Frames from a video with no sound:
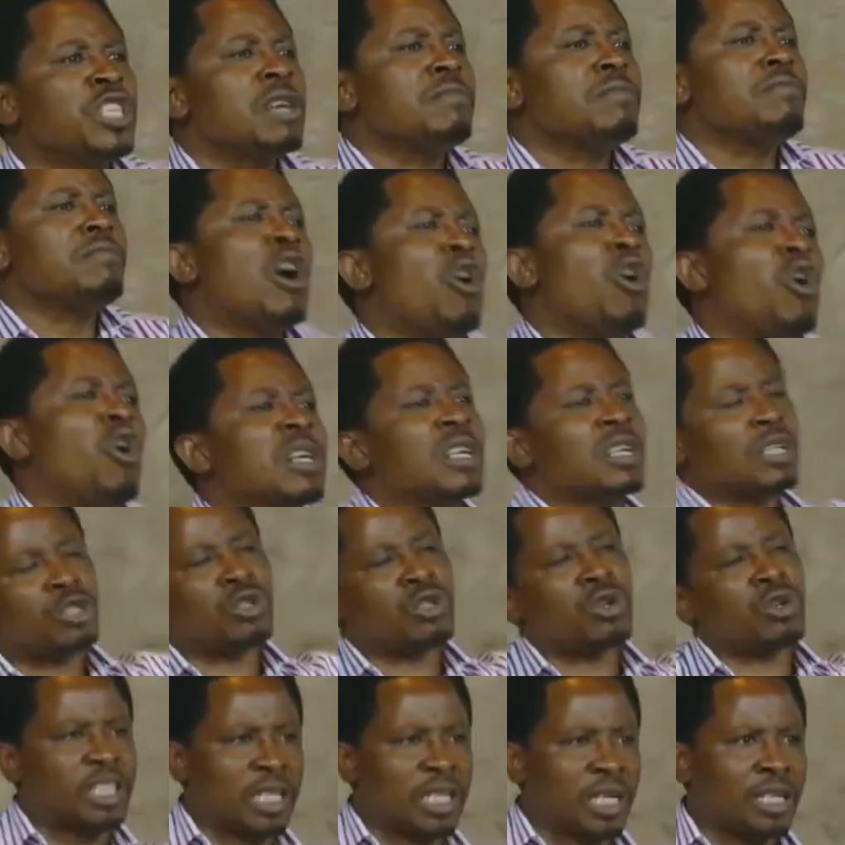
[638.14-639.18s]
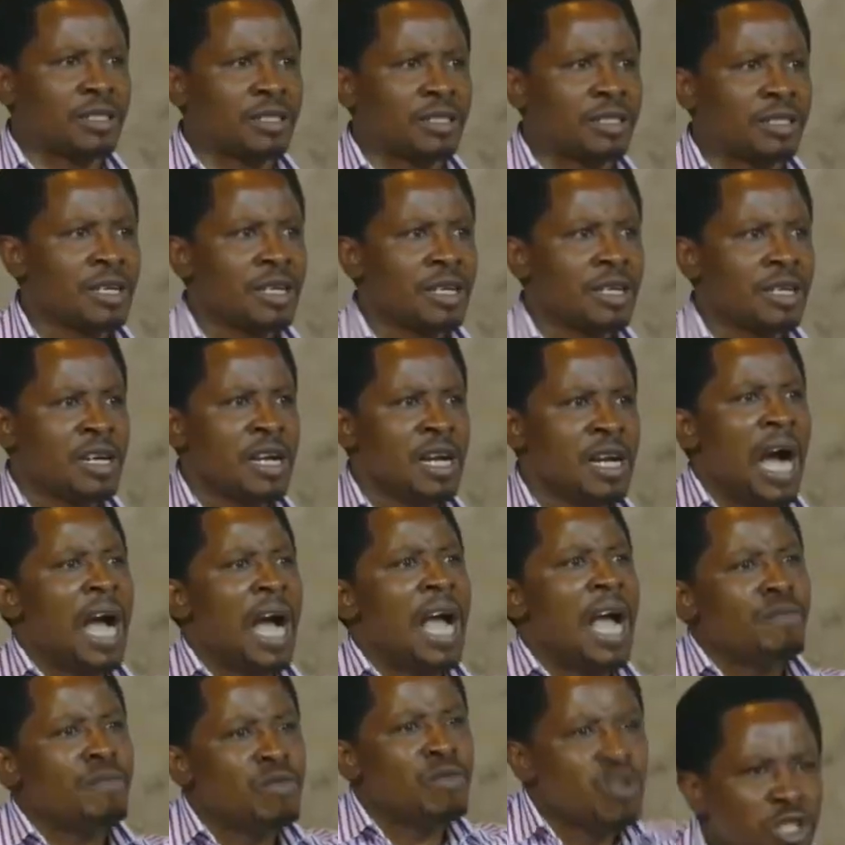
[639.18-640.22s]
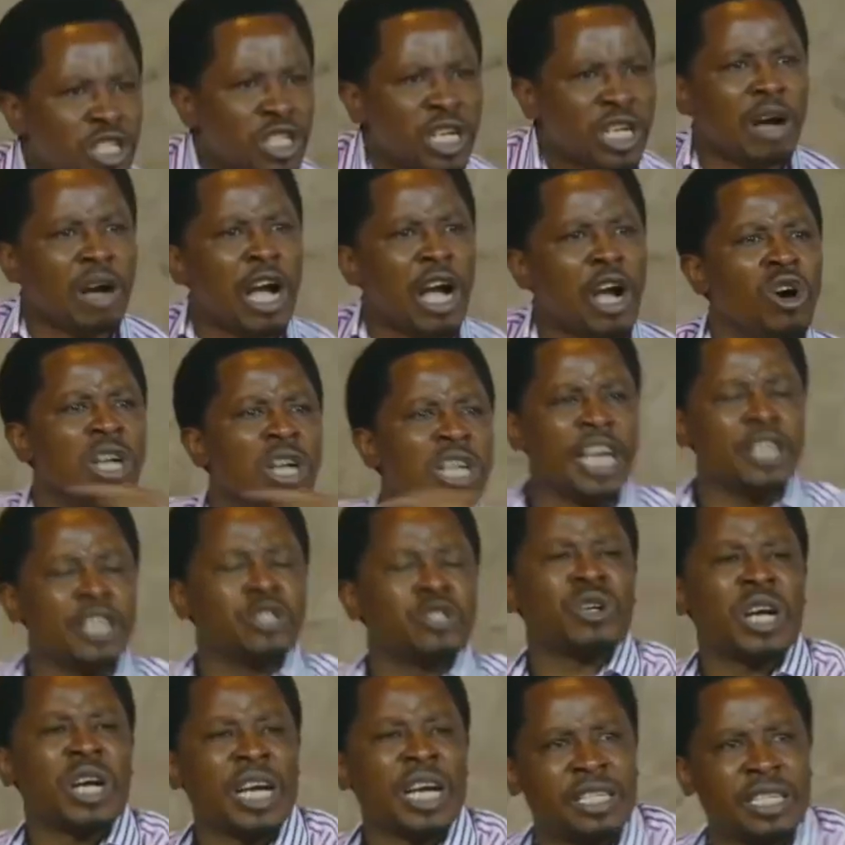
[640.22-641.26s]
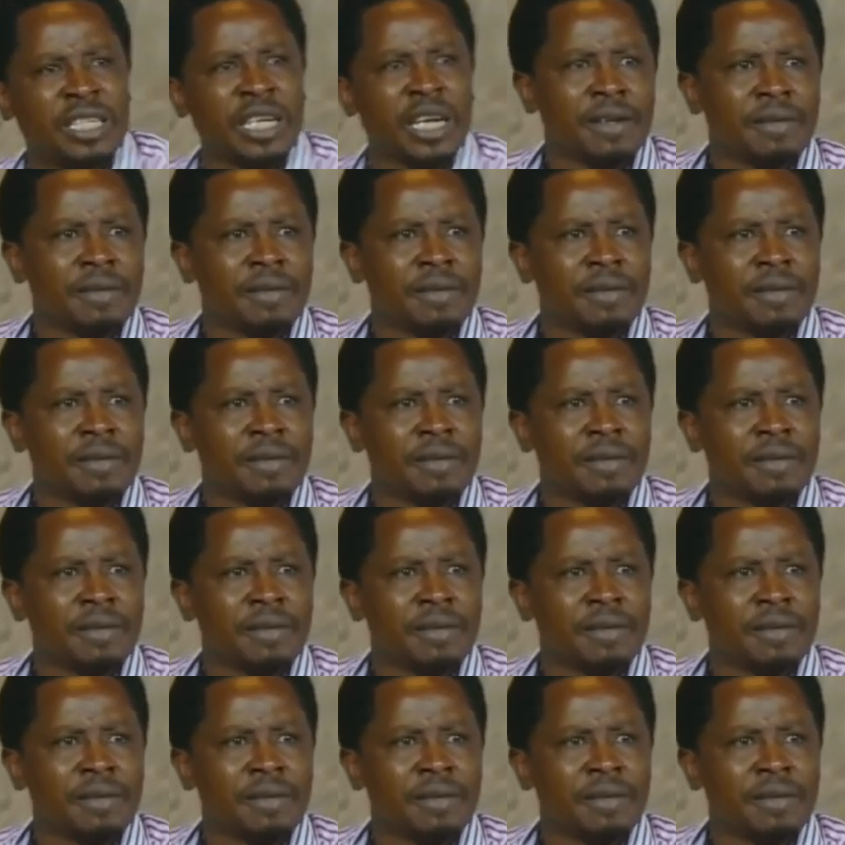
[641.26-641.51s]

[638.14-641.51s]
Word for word: my own resources. I am using my own education.